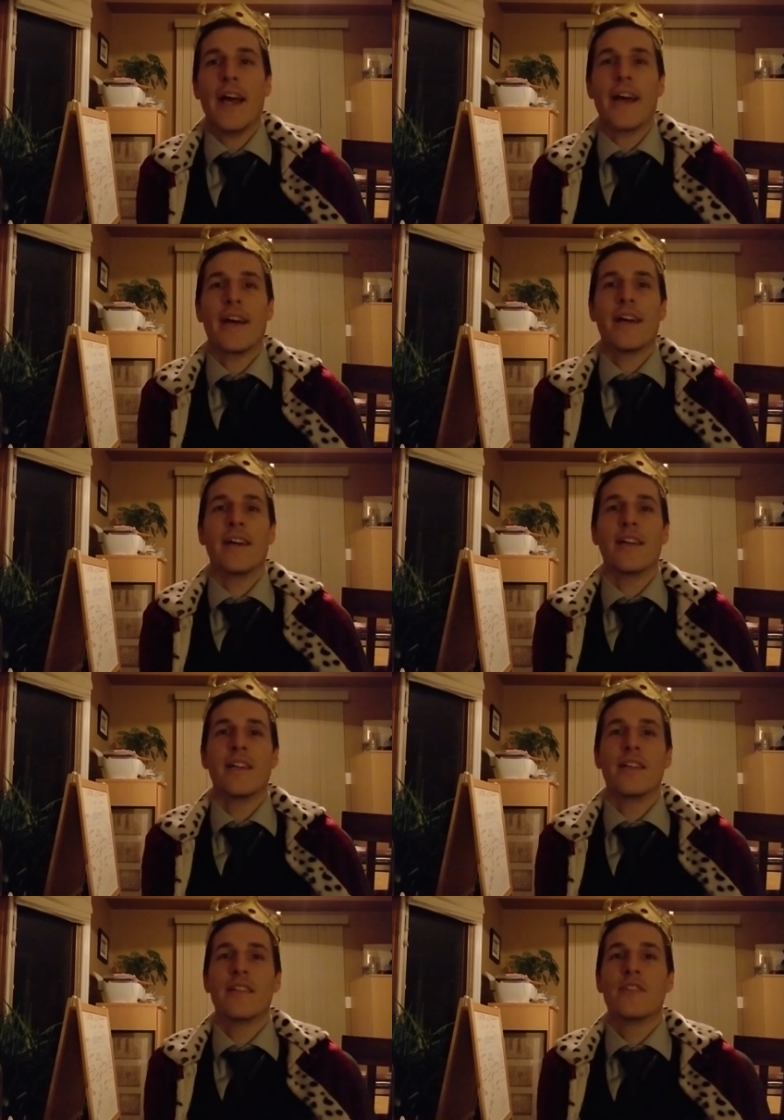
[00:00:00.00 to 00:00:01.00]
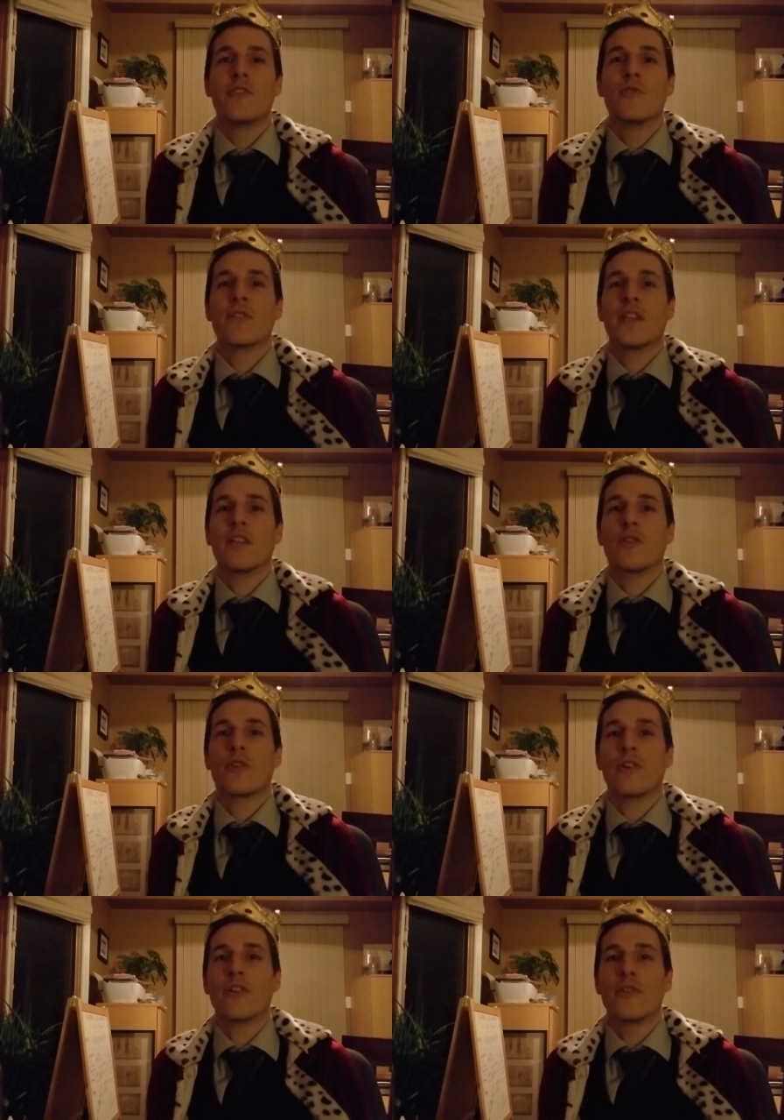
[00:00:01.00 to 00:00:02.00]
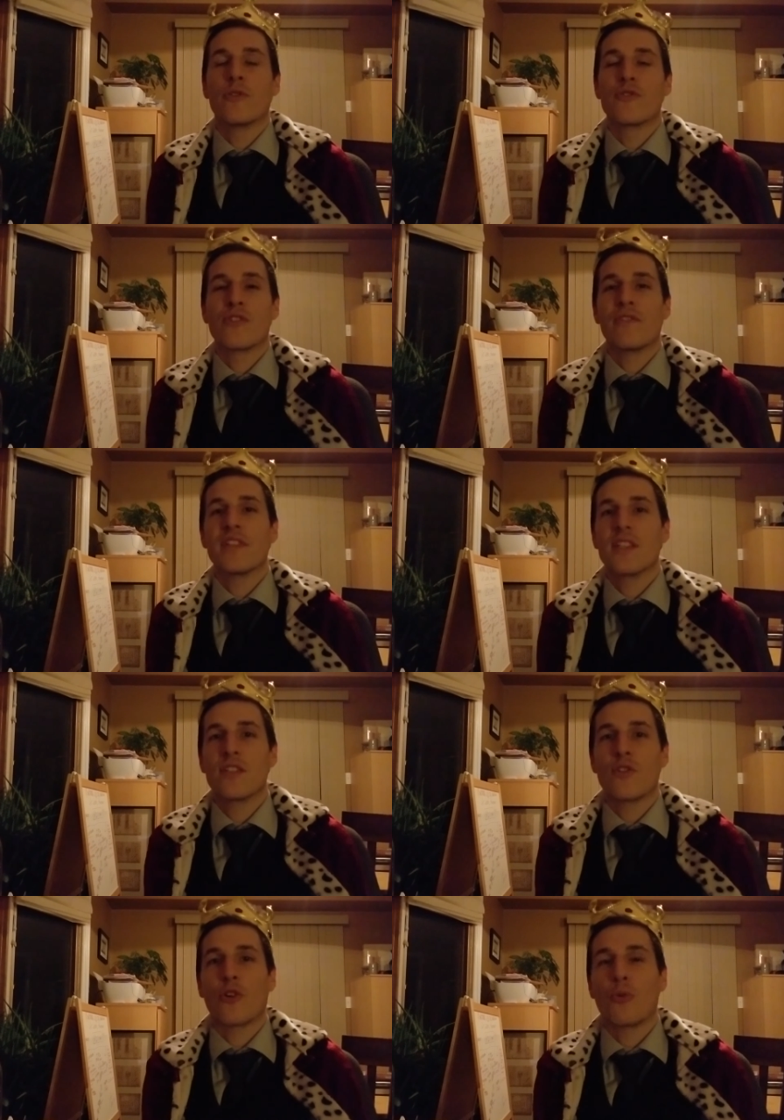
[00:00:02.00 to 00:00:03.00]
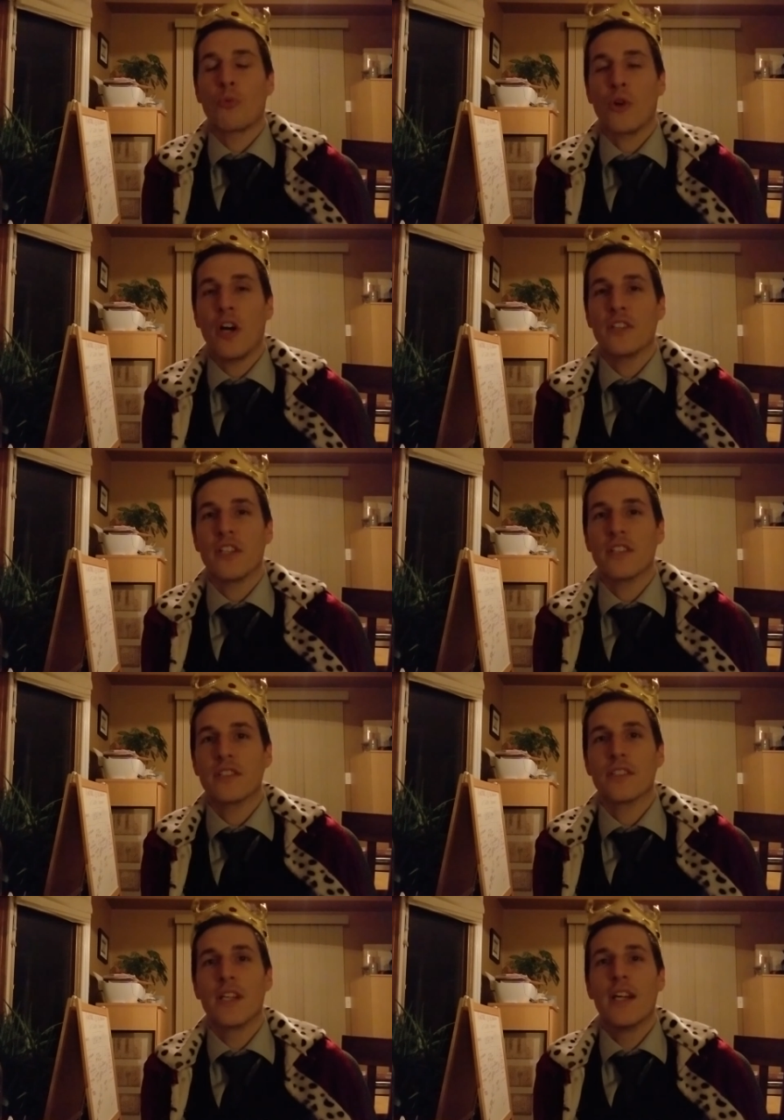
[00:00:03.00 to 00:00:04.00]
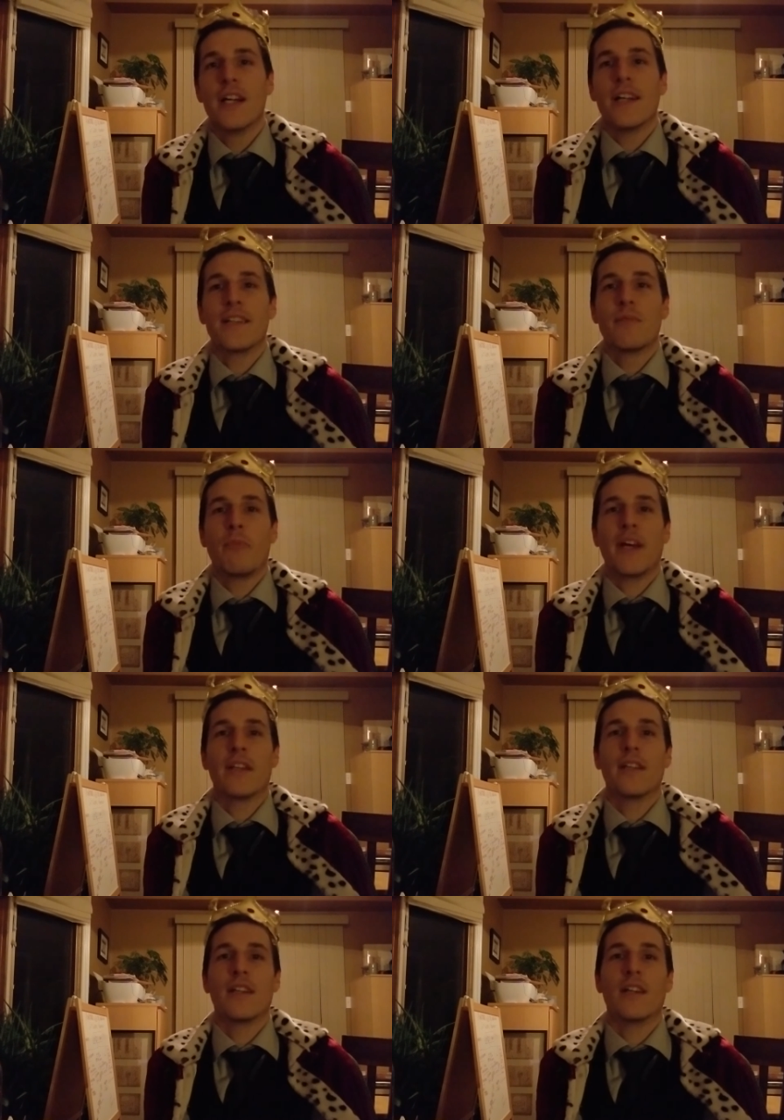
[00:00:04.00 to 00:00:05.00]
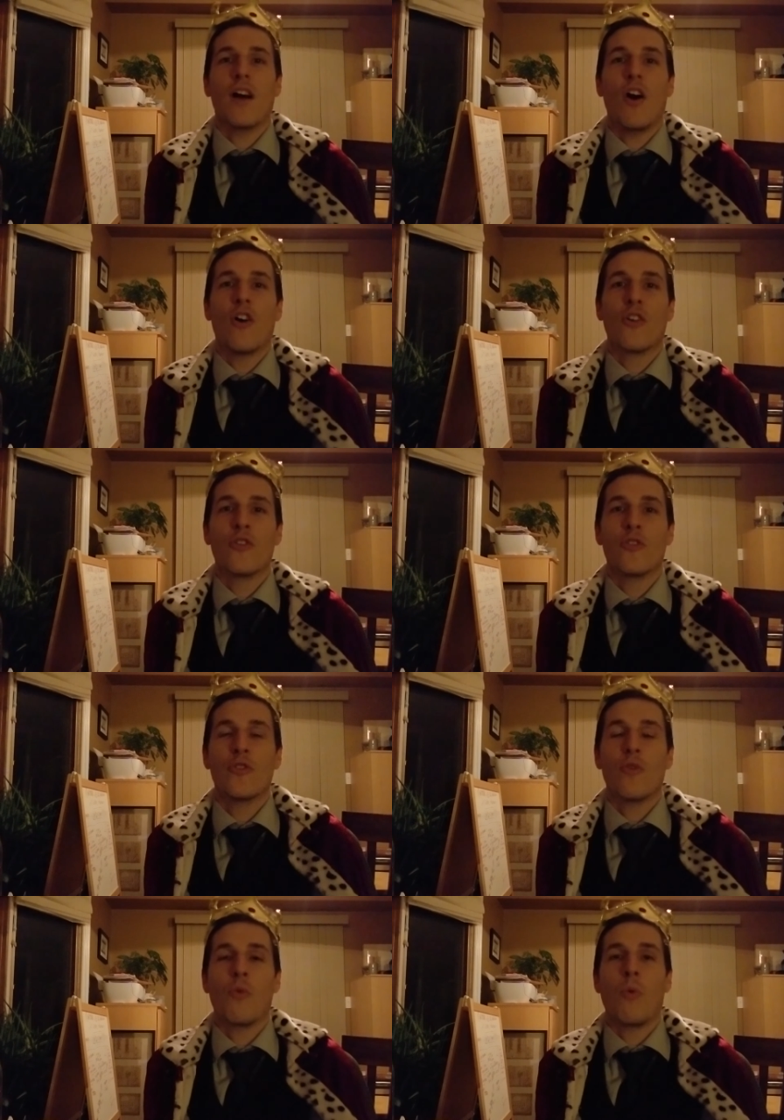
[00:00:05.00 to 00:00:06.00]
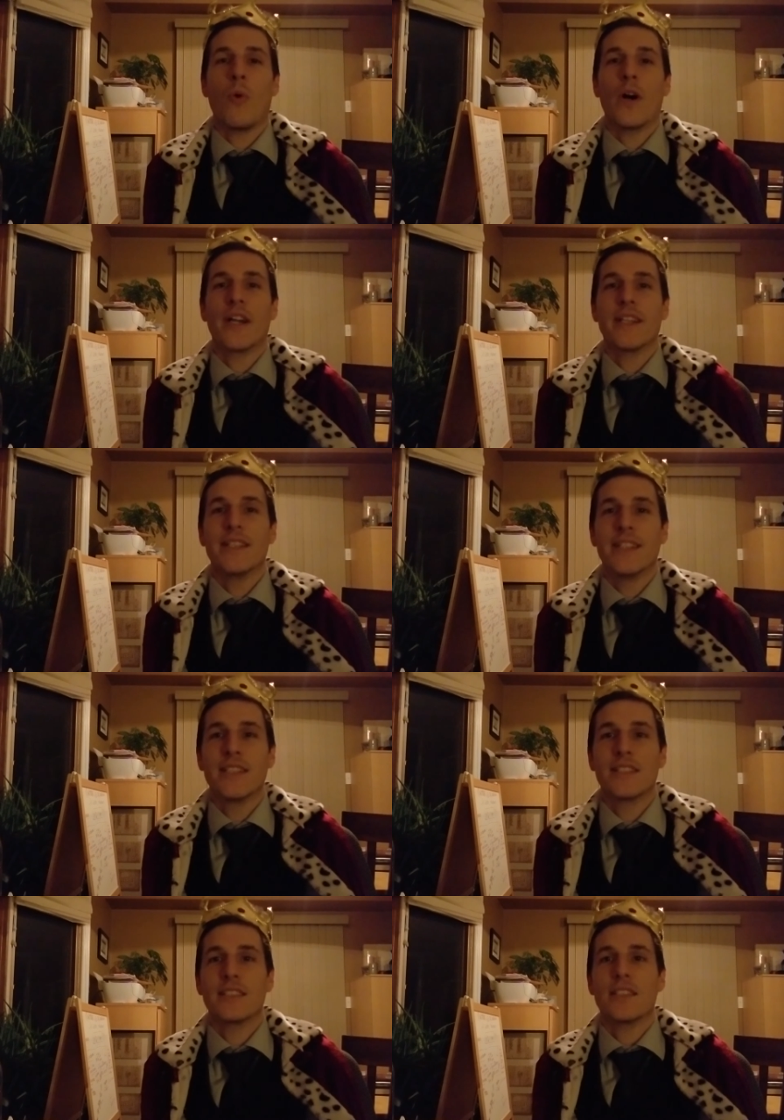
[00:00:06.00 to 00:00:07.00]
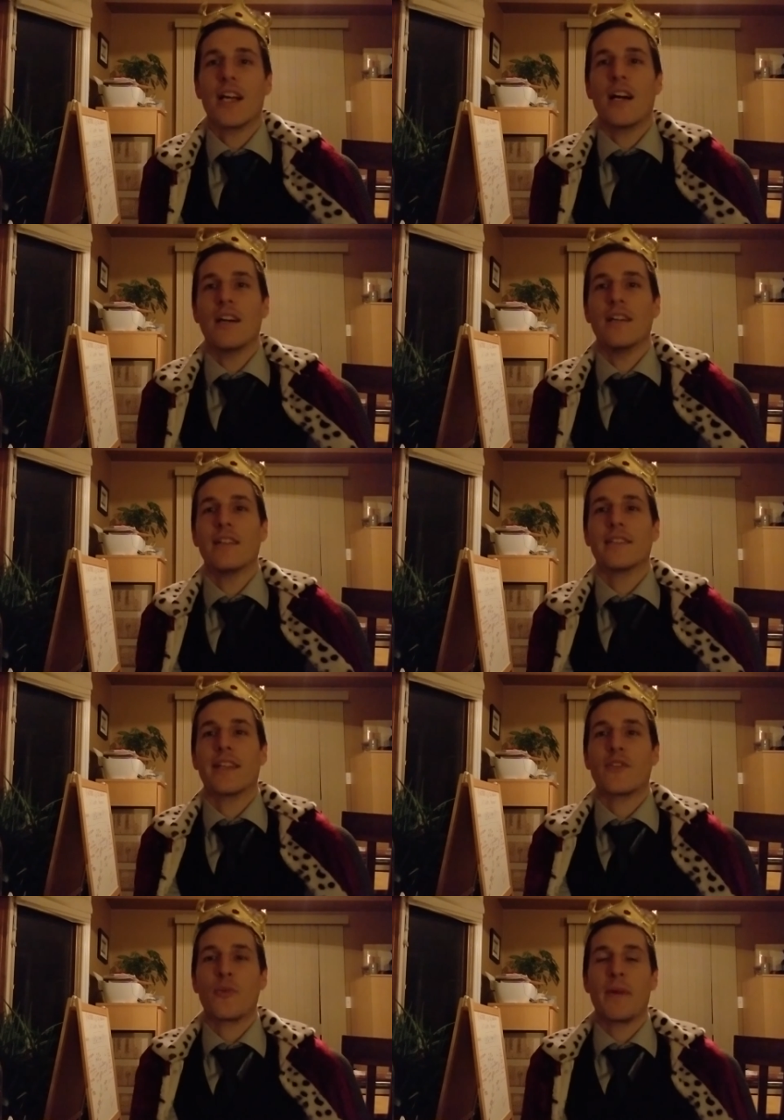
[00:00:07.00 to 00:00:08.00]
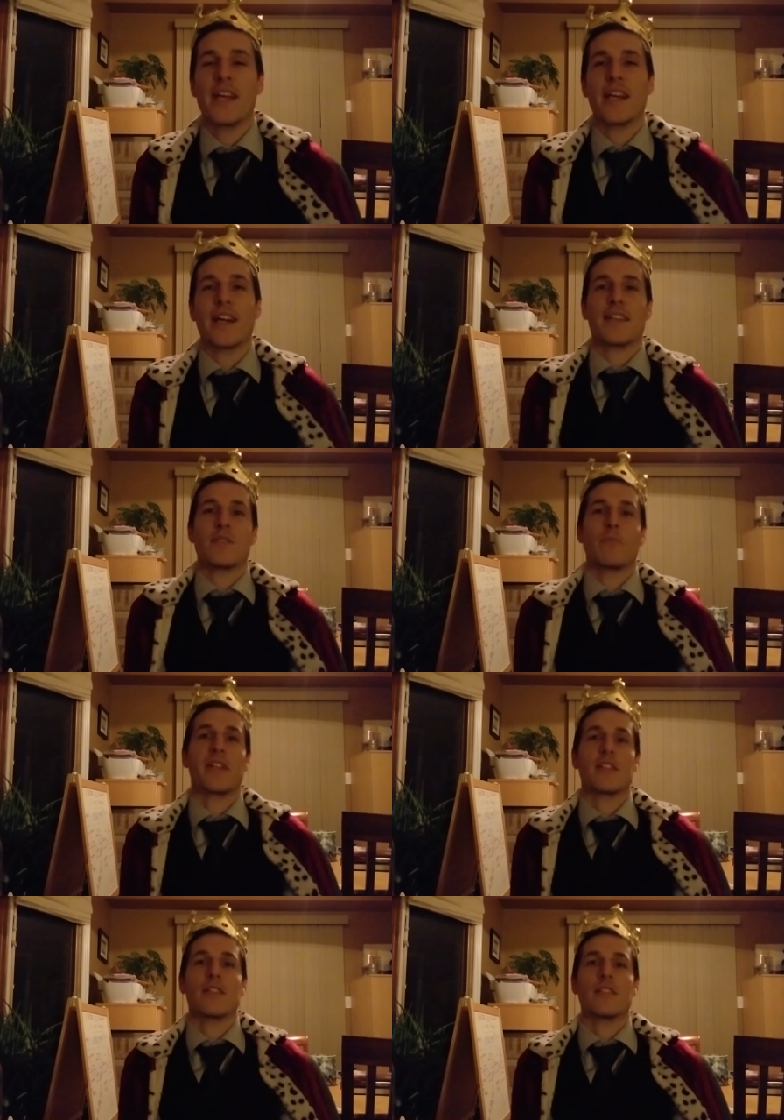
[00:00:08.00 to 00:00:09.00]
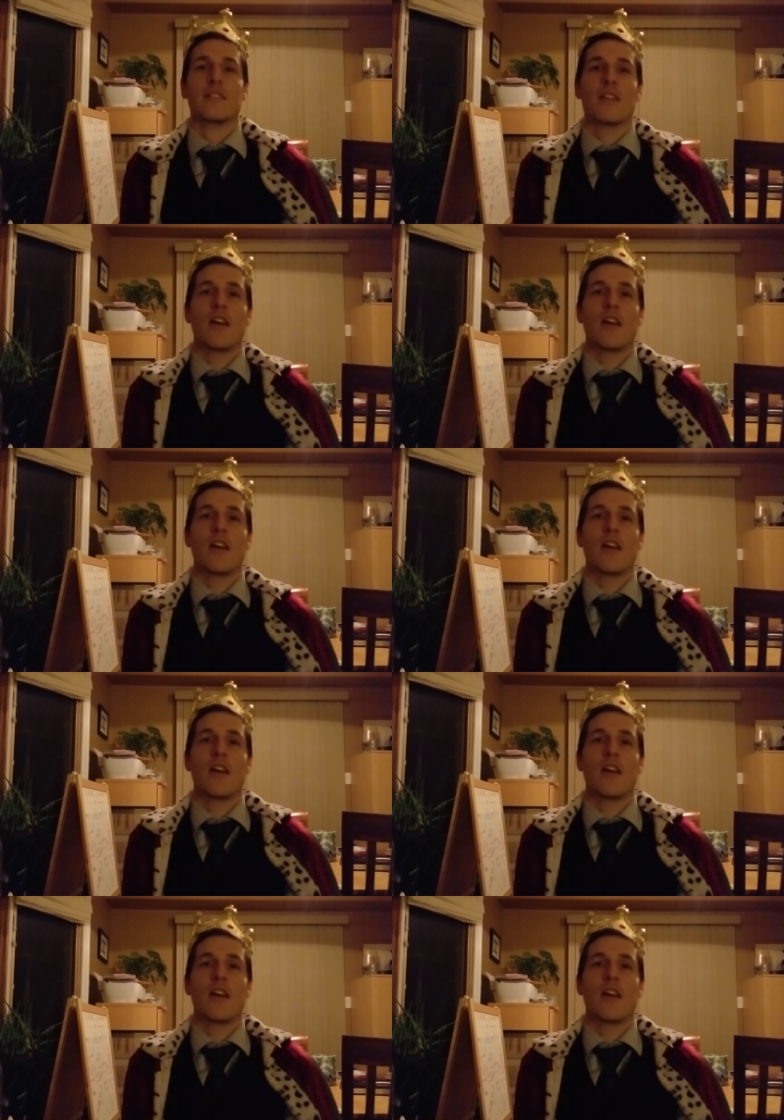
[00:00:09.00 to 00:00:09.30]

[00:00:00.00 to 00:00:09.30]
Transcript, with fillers: and using your your services or your products depending on what it is uh, that you're making as a business.